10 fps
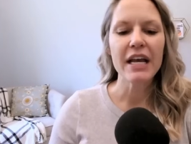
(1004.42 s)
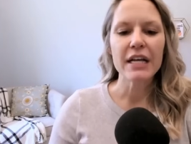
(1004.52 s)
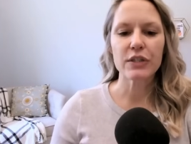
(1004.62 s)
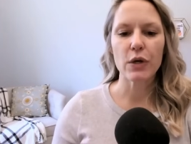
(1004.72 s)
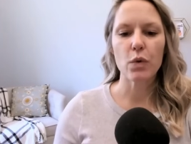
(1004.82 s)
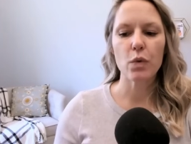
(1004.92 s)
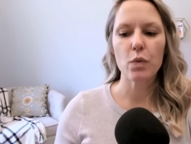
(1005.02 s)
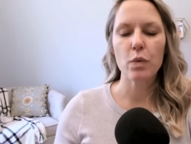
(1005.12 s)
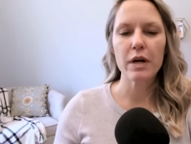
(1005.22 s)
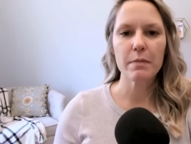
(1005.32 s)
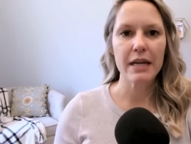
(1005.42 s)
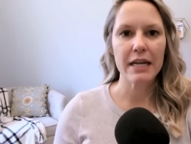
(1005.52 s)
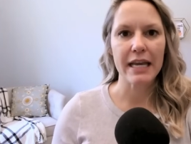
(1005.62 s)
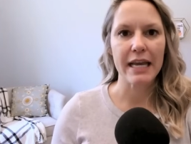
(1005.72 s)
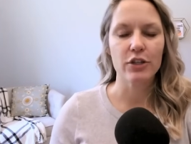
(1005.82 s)
So one
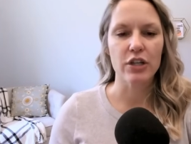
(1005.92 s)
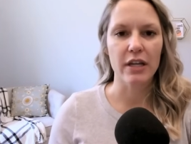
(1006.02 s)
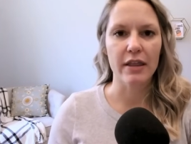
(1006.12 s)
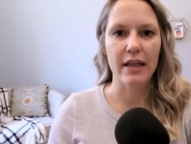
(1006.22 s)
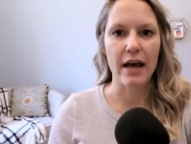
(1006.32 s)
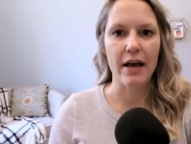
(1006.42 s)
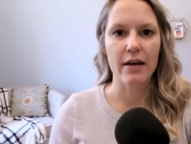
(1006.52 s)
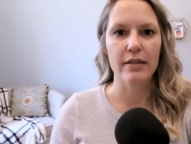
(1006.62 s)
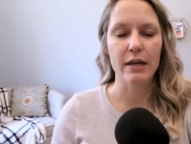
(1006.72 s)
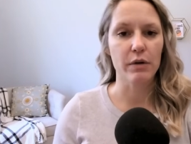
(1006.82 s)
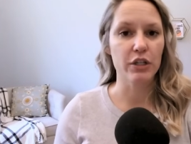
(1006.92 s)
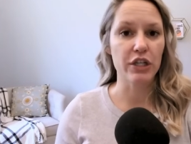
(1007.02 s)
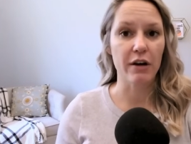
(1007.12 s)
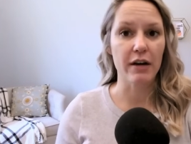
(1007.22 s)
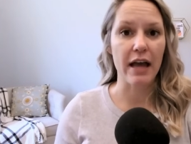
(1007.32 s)
medication that they were
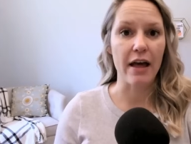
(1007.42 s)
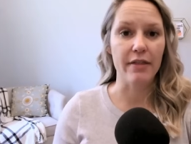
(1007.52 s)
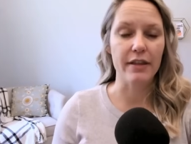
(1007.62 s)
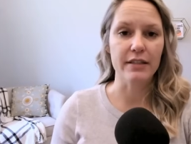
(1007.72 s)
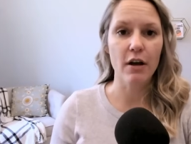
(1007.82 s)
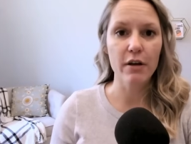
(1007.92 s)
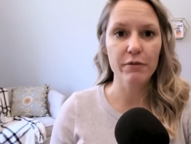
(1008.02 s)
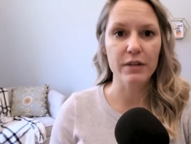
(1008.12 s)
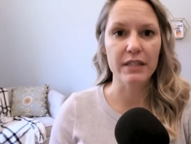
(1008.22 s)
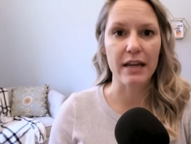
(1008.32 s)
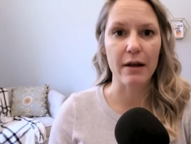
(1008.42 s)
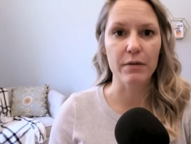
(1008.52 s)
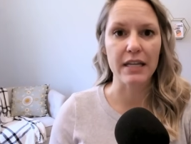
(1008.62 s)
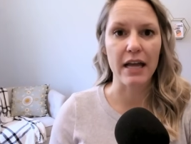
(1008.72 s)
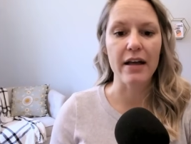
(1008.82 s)
sharing at this conference that I
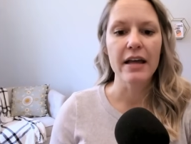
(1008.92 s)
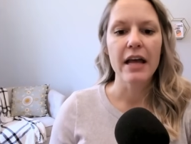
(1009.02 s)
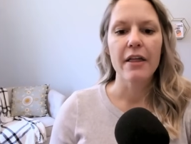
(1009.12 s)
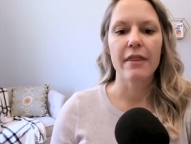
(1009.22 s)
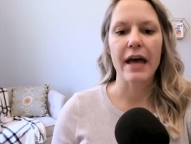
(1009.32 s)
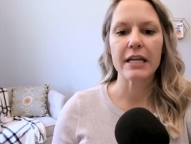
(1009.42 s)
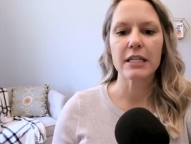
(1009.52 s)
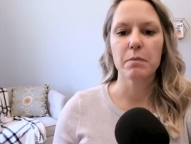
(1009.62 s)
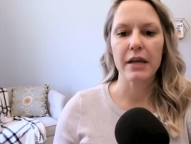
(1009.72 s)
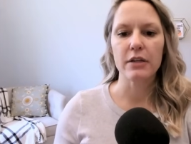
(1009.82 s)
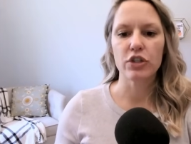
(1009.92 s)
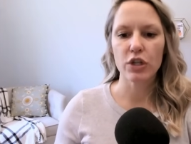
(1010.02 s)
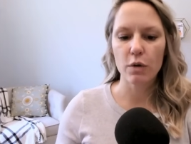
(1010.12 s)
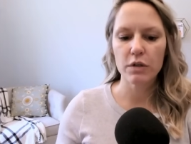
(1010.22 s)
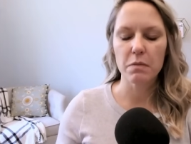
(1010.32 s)
was at that has been
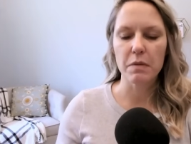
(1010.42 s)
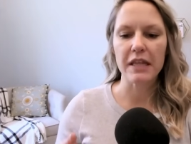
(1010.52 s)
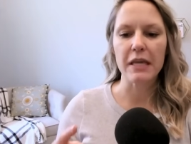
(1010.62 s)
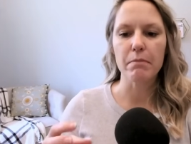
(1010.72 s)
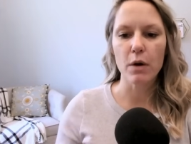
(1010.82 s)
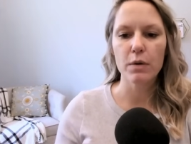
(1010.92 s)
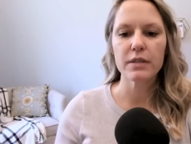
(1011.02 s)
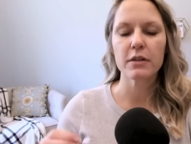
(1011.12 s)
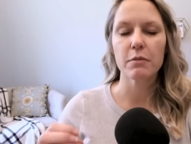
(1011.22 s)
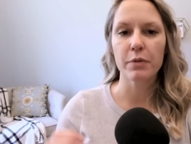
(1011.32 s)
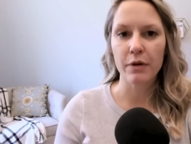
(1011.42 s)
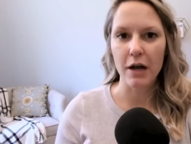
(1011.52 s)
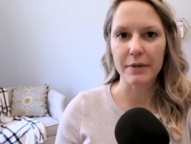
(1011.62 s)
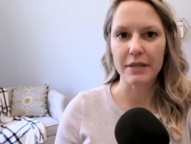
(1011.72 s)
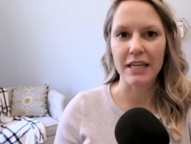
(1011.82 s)
shown to be the most
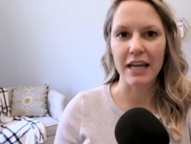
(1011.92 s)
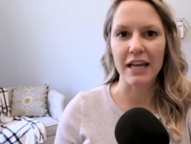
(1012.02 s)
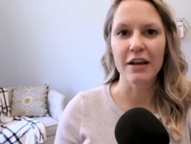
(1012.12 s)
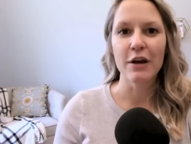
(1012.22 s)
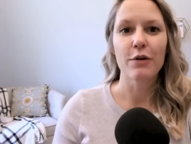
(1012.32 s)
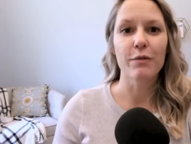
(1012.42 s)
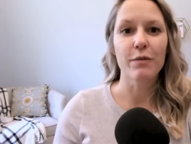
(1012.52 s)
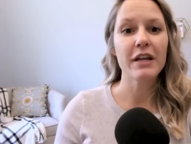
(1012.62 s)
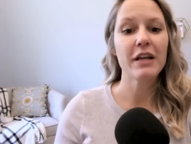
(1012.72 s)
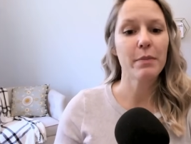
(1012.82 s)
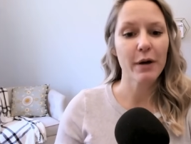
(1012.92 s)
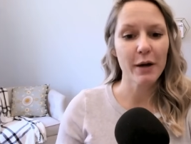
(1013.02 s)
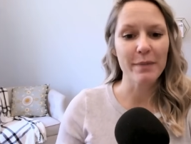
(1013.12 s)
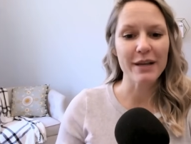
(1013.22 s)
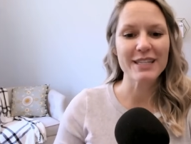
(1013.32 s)
promising
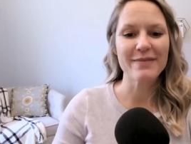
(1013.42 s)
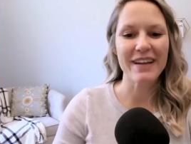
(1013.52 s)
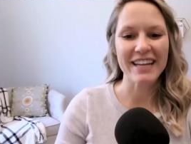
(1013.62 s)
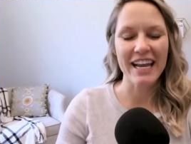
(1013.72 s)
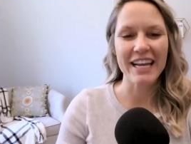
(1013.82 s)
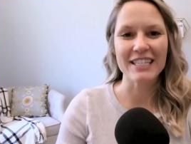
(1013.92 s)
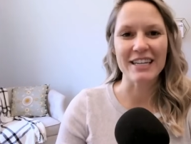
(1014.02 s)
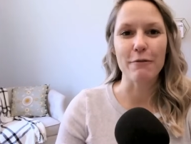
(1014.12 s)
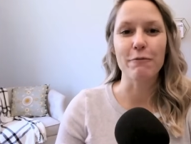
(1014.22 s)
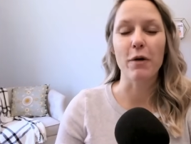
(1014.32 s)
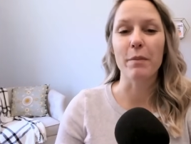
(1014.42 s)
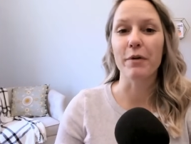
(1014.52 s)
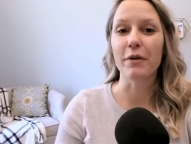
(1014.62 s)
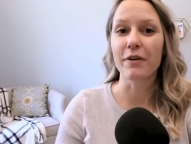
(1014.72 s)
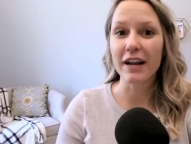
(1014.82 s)
repurposed medication for
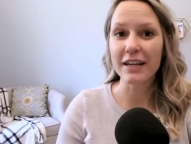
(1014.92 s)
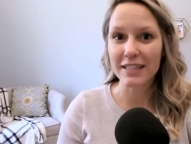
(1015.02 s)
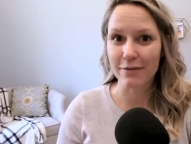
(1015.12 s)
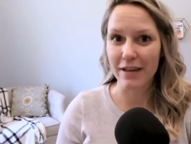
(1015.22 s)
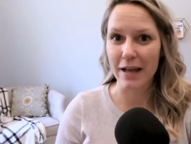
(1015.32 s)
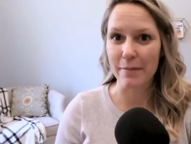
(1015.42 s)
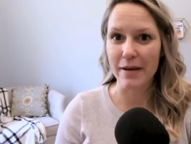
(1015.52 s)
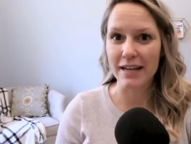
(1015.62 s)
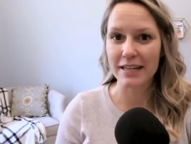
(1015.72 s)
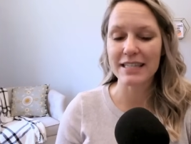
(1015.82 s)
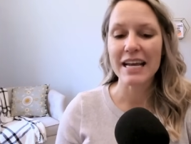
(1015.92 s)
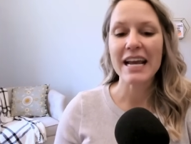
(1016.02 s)
progressive M S,